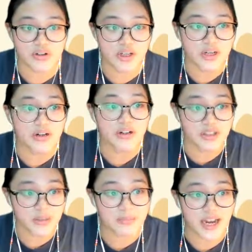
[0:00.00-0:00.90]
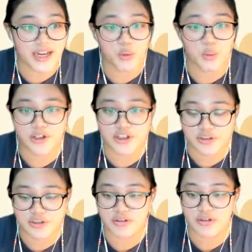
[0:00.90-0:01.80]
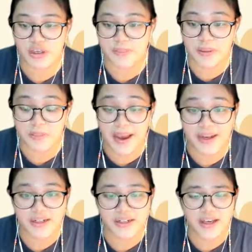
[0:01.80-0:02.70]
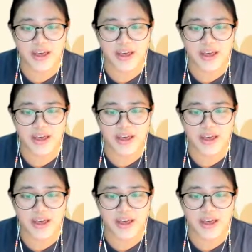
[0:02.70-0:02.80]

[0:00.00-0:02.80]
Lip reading: here are some guide questions to keep in mind.